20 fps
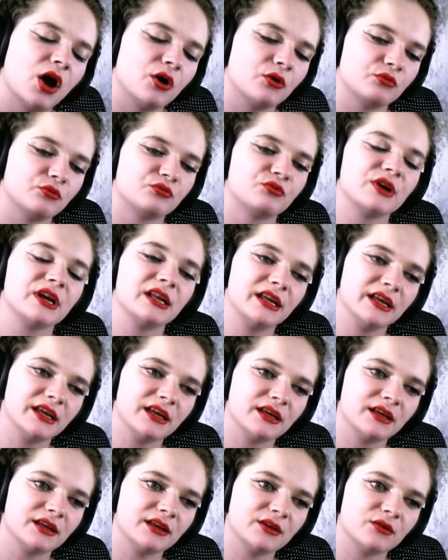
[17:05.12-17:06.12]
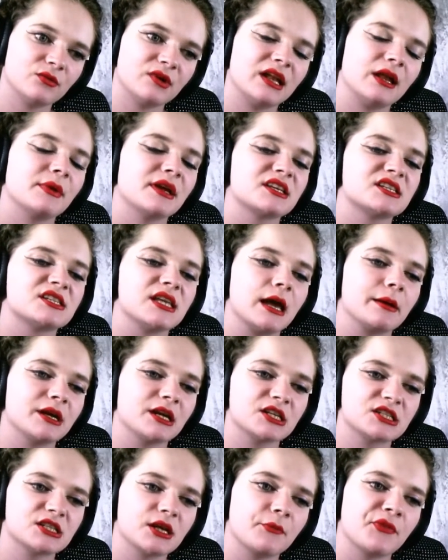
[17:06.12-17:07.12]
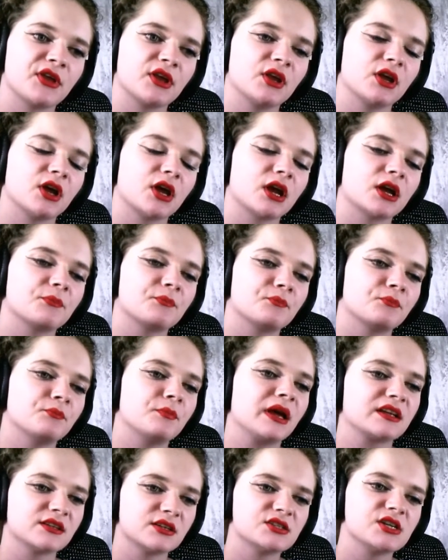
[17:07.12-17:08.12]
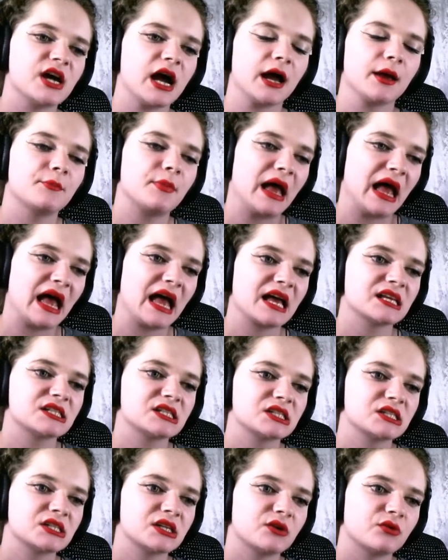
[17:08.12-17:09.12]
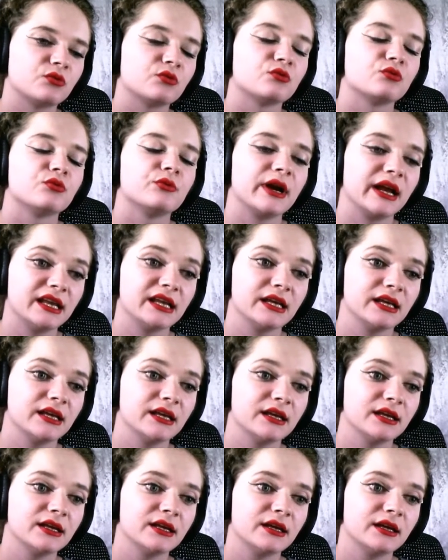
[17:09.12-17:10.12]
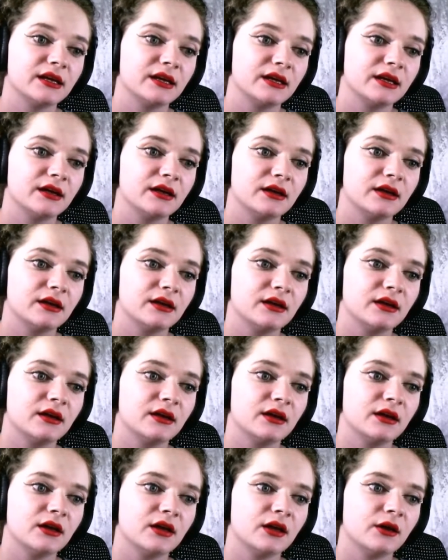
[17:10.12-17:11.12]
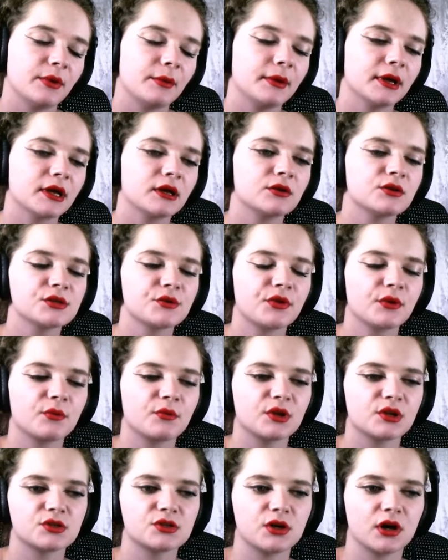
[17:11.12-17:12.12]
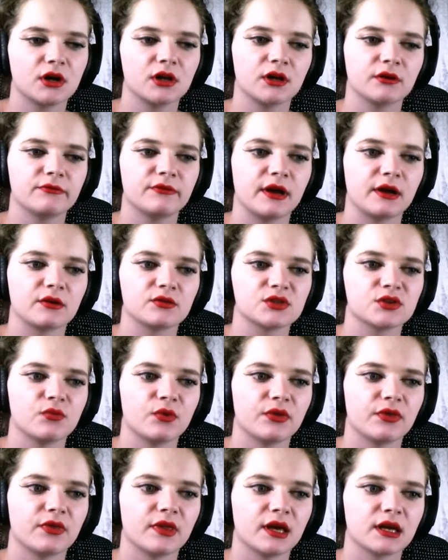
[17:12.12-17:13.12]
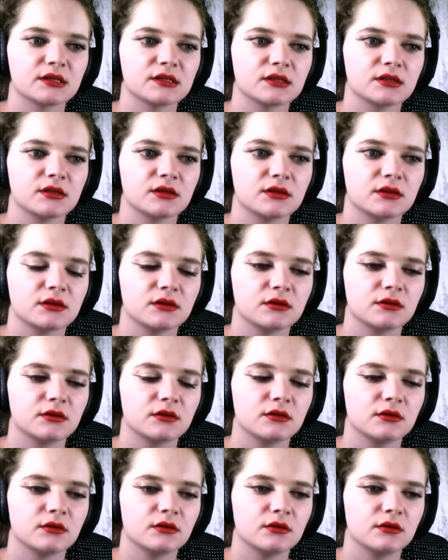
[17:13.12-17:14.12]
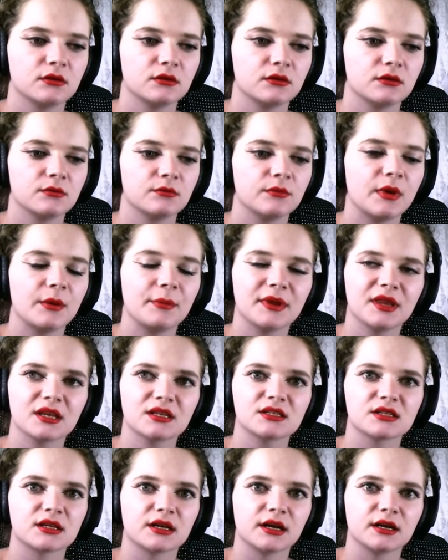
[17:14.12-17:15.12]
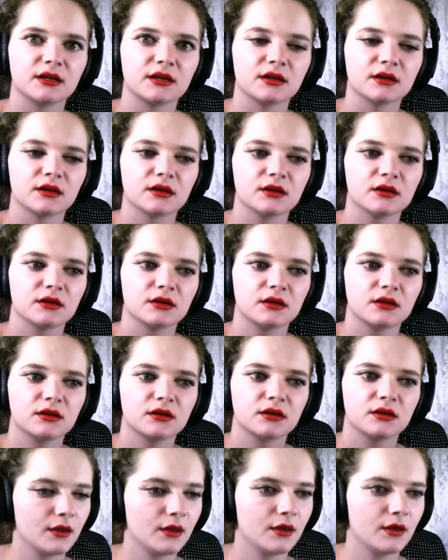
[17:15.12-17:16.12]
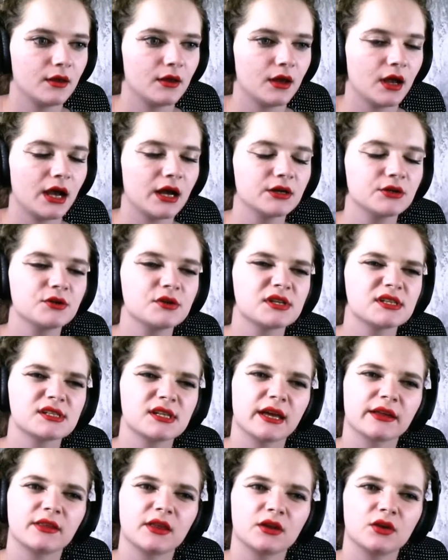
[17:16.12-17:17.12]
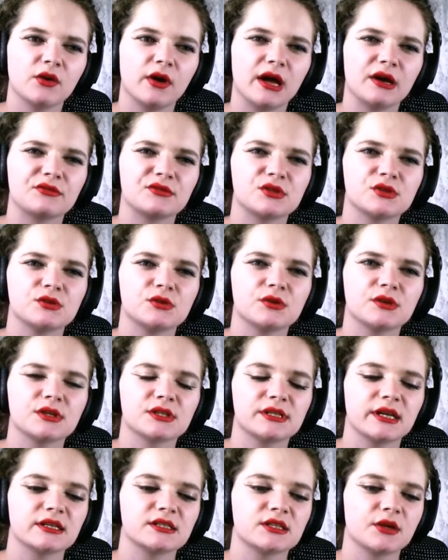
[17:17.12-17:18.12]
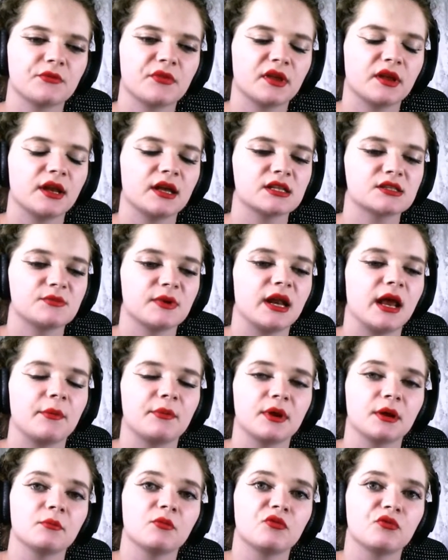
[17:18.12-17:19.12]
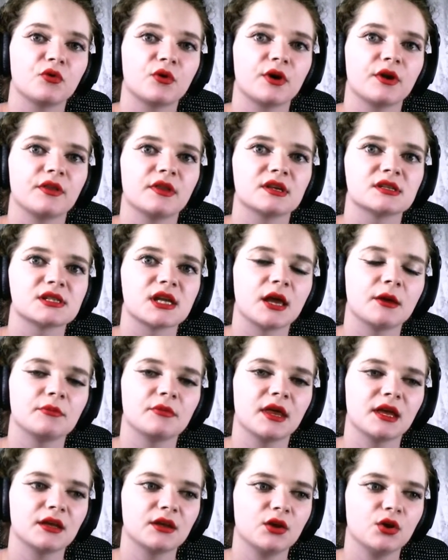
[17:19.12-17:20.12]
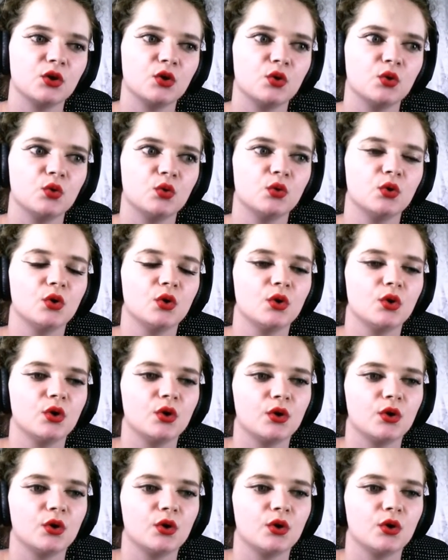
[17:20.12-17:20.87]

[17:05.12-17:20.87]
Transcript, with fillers: Oh, really? While I'm examining something, you're gonna make the time pass? Really? Maybe I can do something with a chocolate fountain with that. Maybe that's an idea. I do dislike that you have to, because that's something that's been happening before in this game, that you...